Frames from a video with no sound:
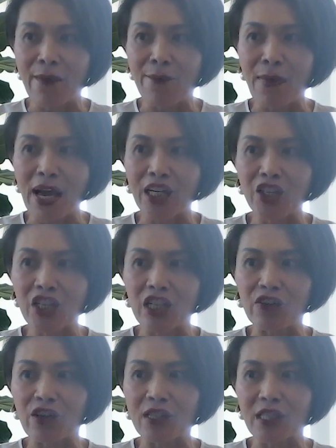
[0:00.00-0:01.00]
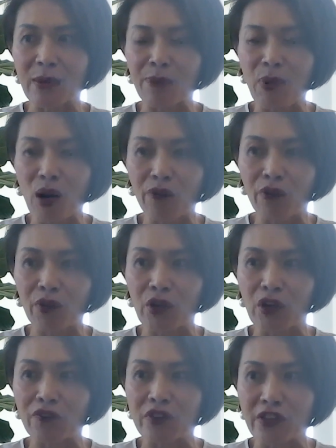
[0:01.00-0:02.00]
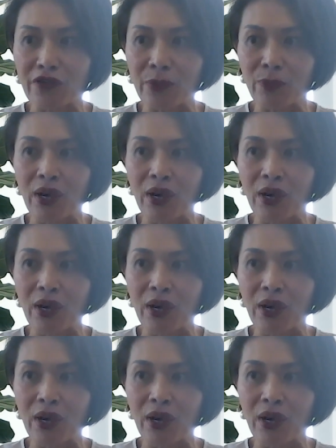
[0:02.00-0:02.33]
managing across a portfolio of different